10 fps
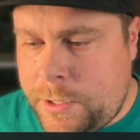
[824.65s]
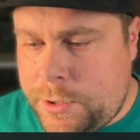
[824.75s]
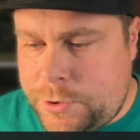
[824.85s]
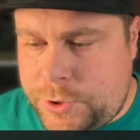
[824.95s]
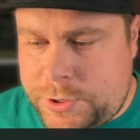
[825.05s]

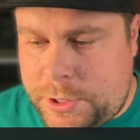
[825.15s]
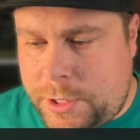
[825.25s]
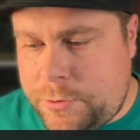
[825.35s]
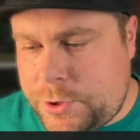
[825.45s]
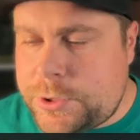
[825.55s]
and she said that
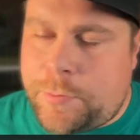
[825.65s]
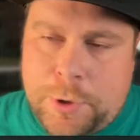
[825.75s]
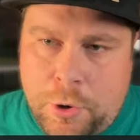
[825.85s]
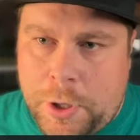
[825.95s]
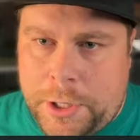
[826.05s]
was just a
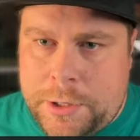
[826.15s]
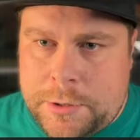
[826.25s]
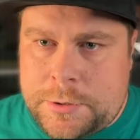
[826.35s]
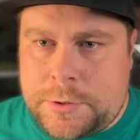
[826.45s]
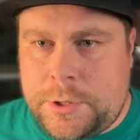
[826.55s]
ploy
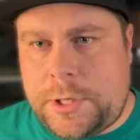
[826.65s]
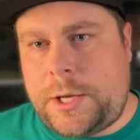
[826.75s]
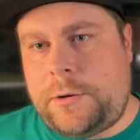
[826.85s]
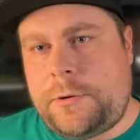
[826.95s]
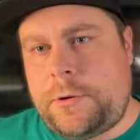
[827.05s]
to
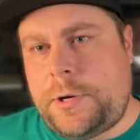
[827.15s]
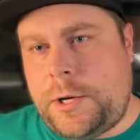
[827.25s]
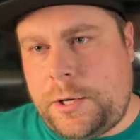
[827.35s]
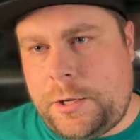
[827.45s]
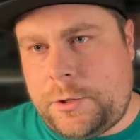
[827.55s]
get
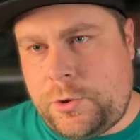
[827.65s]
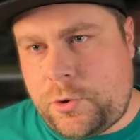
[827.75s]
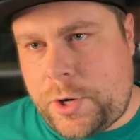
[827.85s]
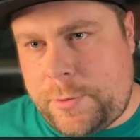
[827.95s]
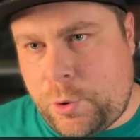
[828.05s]

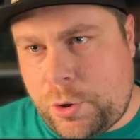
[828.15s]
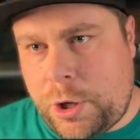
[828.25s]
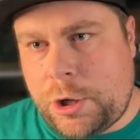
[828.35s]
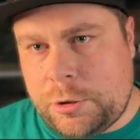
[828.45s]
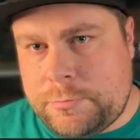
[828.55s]
Ukraine more
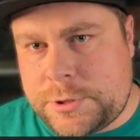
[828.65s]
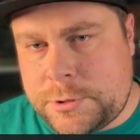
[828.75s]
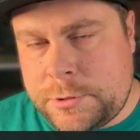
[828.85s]
arms,